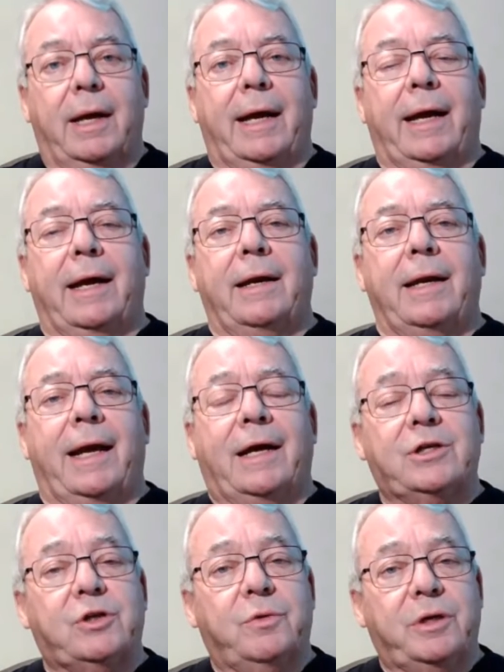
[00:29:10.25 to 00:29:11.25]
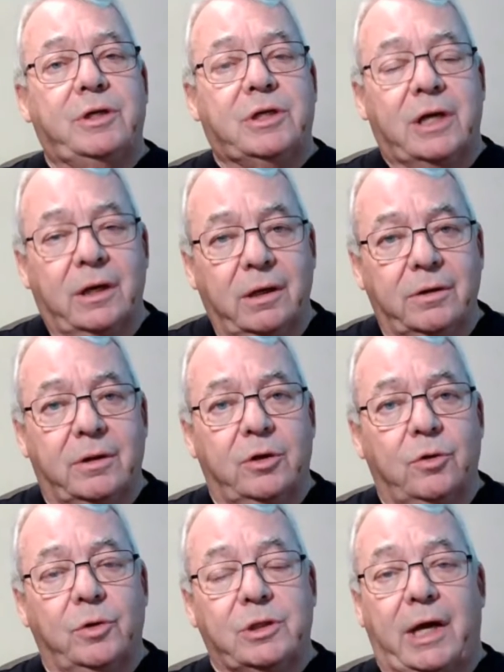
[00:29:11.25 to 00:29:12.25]
and as a result,
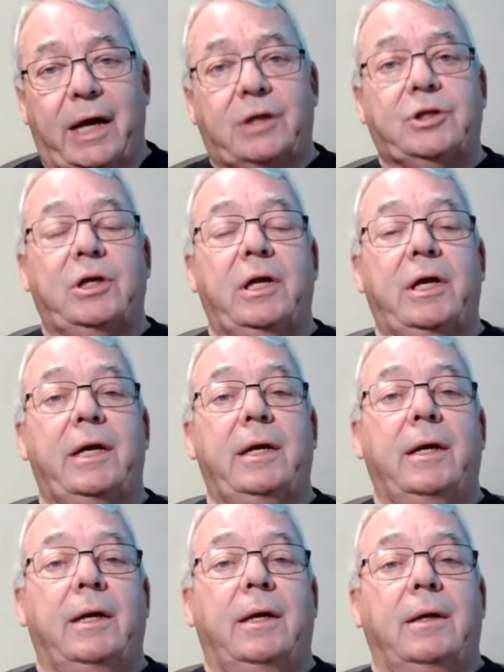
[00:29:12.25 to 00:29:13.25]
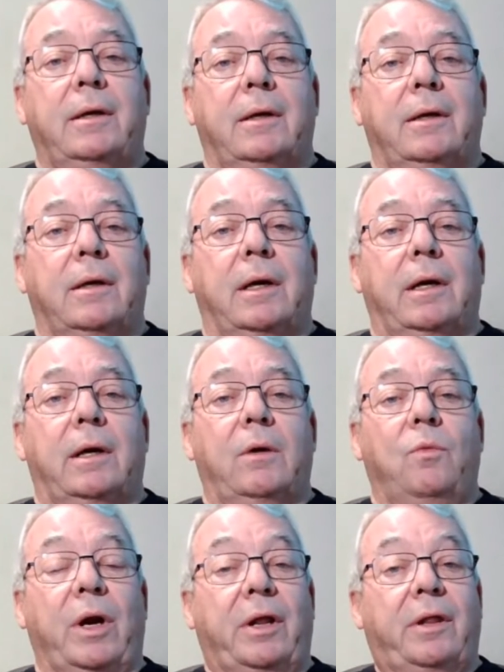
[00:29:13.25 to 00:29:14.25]
there was actually uh,
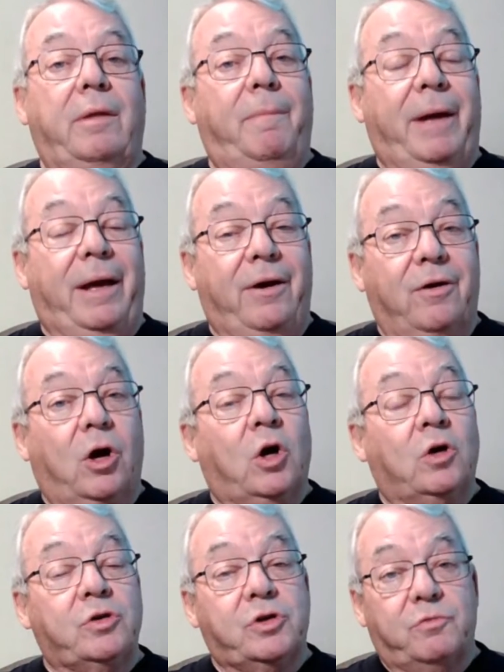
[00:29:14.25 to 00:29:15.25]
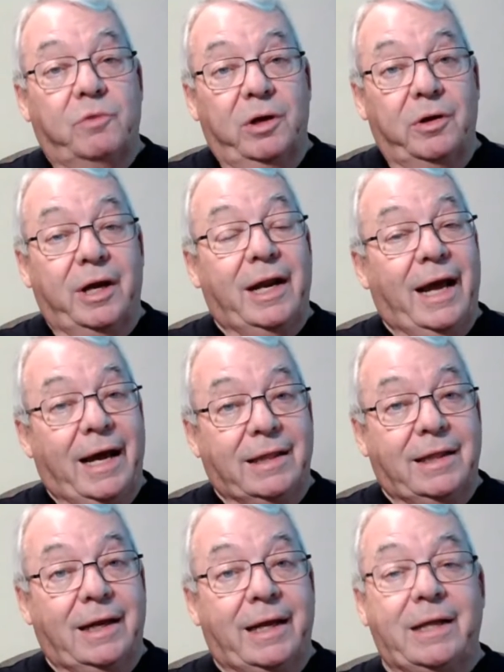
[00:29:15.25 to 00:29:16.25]
one of the better Australian
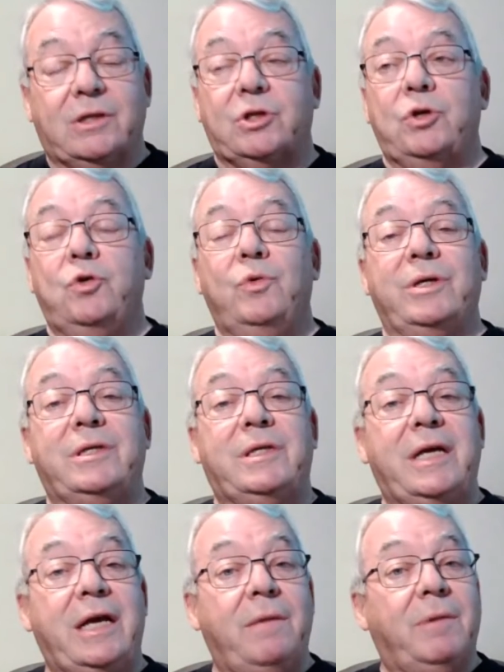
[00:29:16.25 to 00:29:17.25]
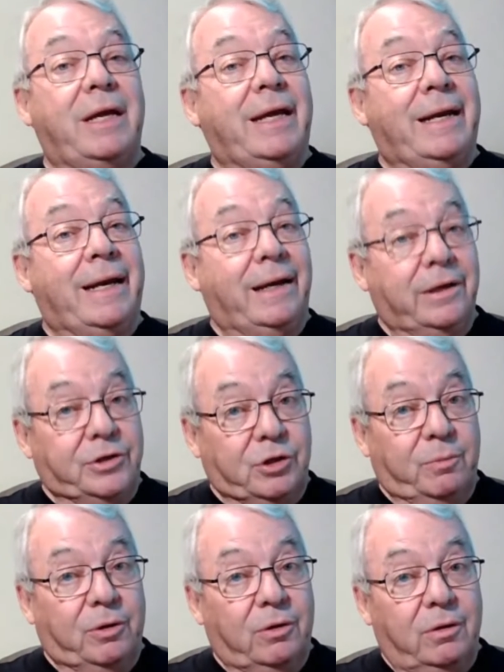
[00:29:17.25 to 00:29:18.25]
athletes who was deemed
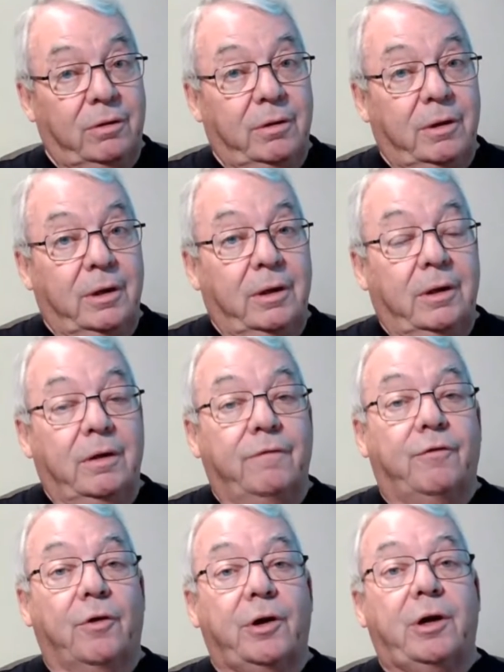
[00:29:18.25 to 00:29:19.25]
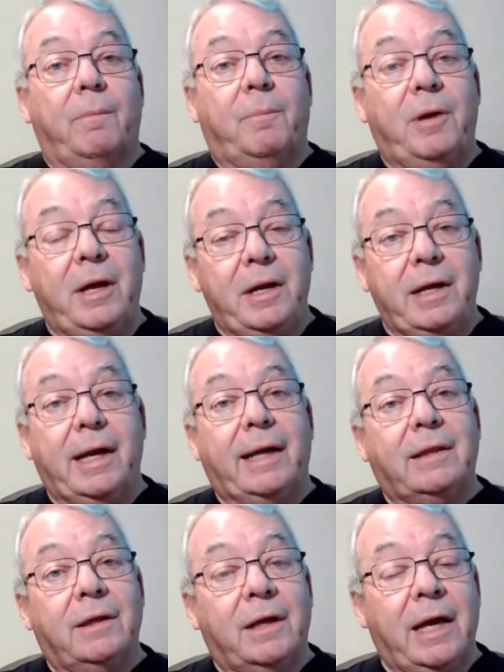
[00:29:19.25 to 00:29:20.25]
ineligible mm. for competing
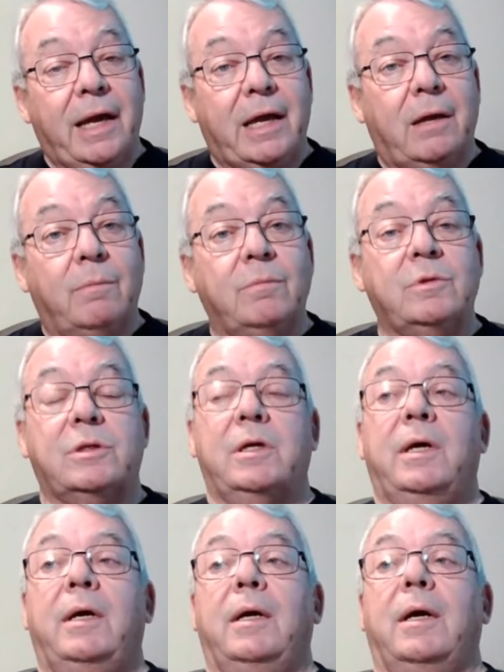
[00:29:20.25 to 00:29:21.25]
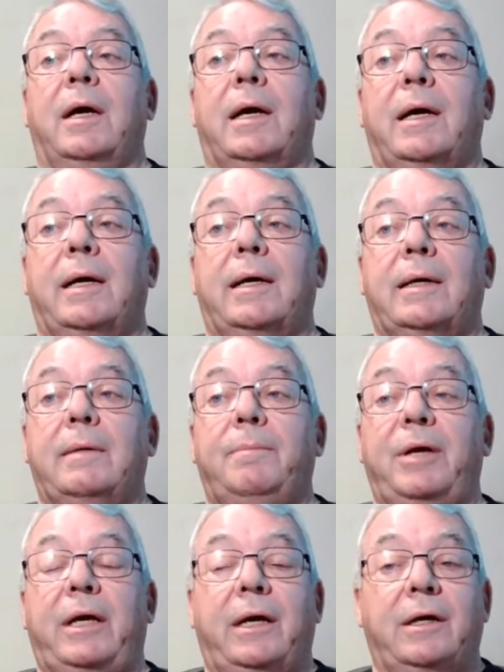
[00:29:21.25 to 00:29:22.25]
at the games uh,
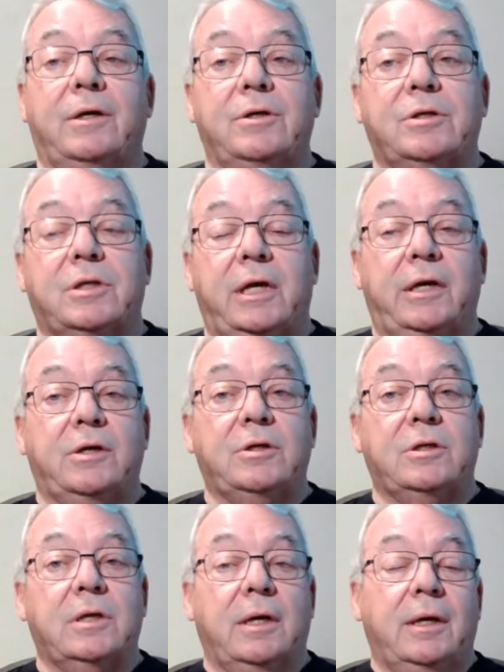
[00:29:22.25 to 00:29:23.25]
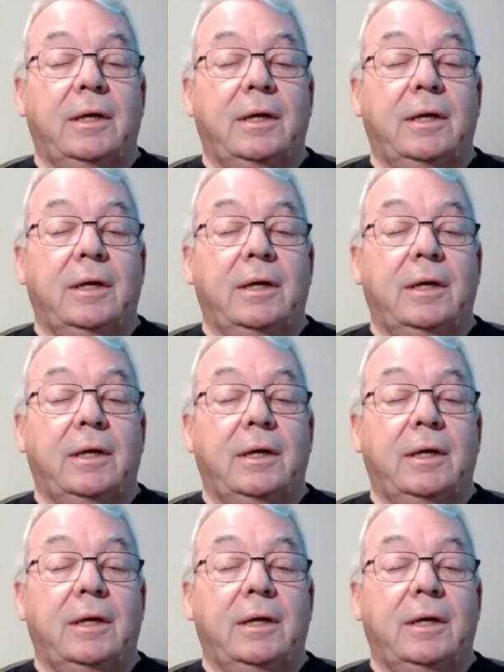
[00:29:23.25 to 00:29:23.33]
because his